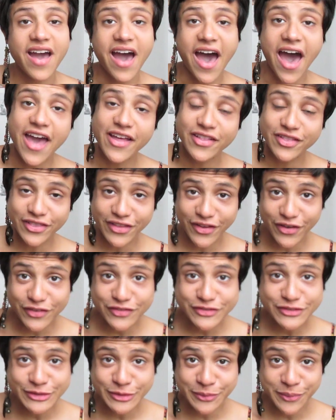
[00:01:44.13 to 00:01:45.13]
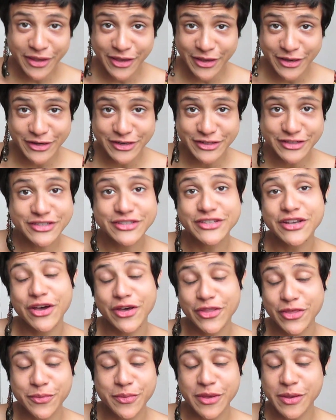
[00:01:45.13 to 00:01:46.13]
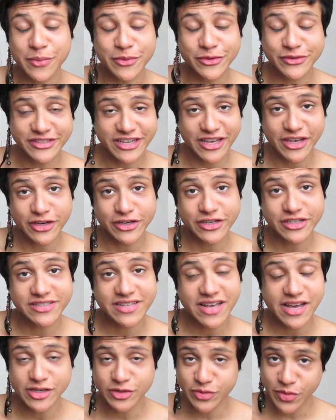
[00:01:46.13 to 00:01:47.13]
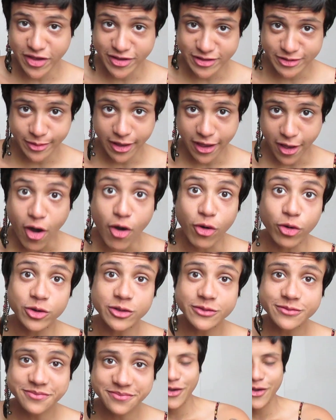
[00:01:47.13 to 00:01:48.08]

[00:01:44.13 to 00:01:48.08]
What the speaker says: I love to pierce other people's ears as well as my own.